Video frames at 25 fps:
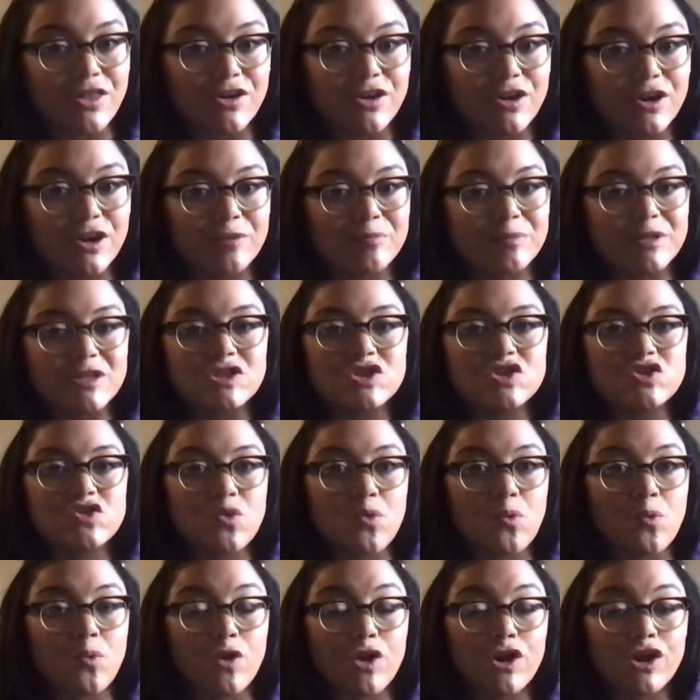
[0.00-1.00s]
It means to
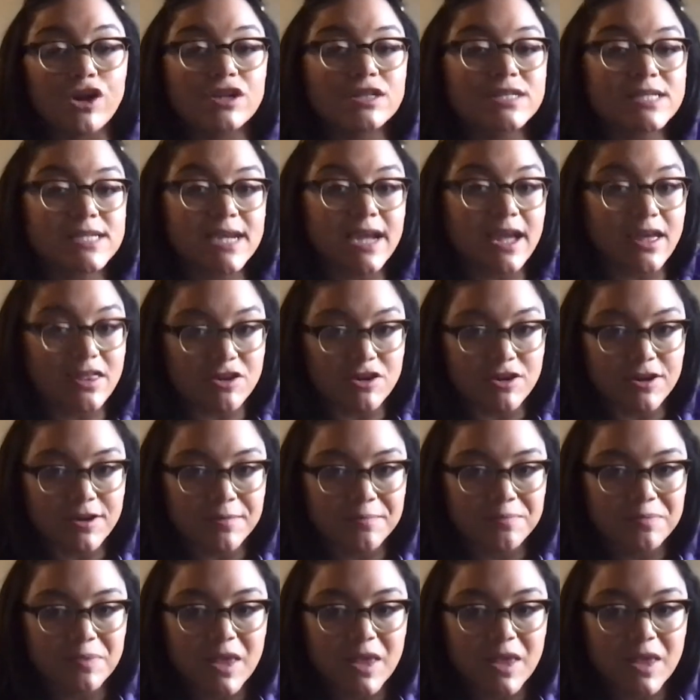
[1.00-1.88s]
work together.